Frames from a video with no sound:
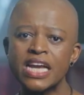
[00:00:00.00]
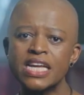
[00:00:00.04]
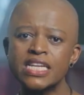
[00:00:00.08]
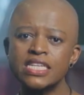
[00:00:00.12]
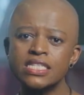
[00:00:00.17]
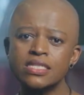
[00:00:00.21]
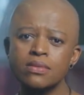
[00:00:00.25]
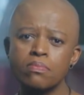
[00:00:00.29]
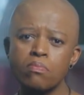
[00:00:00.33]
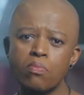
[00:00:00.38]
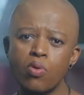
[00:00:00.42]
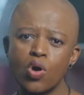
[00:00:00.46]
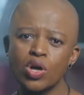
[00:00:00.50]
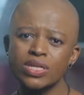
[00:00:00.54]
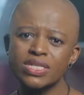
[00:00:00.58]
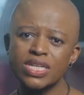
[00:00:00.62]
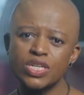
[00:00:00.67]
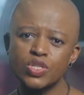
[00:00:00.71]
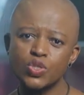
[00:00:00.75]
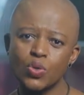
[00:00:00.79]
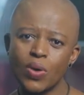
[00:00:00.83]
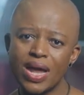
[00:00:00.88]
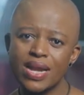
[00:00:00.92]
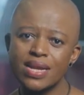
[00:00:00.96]
It is
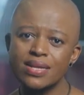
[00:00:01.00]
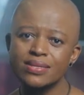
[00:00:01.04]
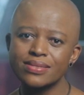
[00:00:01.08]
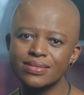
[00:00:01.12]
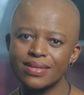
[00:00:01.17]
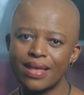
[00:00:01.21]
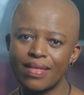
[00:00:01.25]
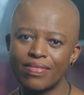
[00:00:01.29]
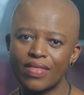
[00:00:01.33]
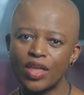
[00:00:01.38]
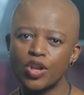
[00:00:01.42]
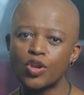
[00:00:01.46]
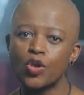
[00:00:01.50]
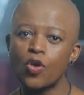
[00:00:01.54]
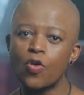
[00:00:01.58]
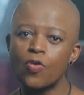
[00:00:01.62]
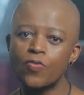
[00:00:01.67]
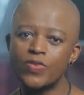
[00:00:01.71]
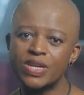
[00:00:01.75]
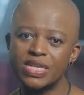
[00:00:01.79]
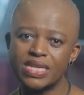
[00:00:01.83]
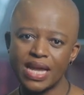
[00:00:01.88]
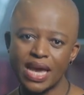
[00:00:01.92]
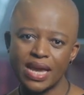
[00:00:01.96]
important to understand that
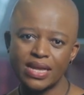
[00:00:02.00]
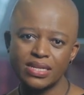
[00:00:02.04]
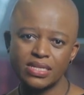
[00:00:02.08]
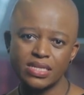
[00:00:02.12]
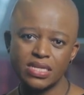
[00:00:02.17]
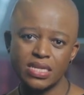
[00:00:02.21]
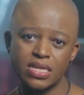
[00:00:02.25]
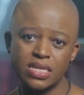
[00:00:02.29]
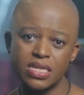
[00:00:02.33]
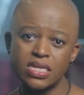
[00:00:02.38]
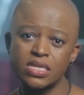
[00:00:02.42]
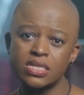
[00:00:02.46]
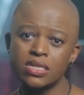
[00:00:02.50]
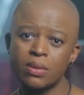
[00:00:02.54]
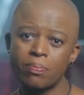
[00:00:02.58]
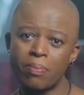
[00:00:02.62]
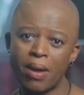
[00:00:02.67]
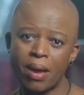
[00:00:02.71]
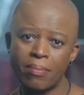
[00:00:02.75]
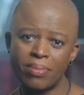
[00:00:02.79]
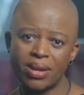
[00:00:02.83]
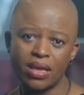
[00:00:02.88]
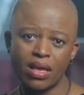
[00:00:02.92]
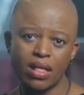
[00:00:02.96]
COVID-19 is a
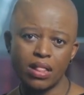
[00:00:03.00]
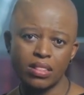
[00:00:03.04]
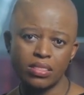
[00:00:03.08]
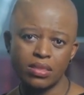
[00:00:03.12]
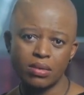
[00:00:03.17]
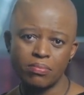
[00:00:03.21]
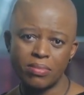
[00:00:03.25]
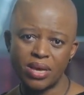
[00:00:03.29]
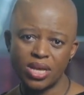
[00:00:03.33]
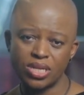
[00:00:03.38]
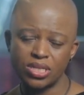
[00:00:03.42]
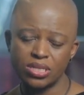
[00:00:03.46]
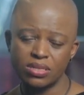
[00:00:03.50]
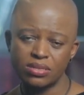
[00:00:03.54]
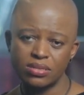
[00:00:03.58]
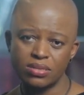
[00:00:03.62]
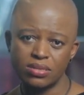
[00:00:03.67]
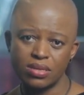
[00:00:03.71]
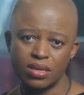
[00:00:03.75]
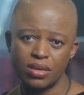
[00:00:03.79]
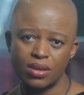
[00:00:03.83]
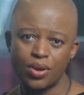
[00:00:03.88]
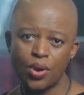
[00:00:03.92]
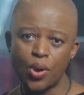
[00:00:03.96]
public health
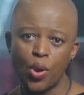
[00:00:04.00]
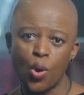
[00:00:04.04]
emergency,